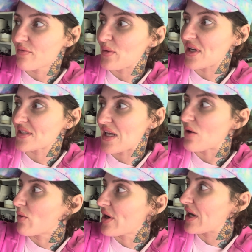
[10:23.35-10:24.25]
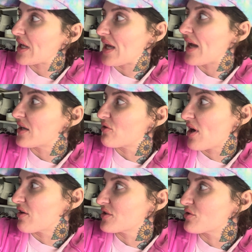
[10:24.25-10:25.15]
because like we're gonna get in
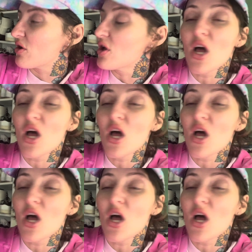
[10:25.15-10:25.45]
ground control.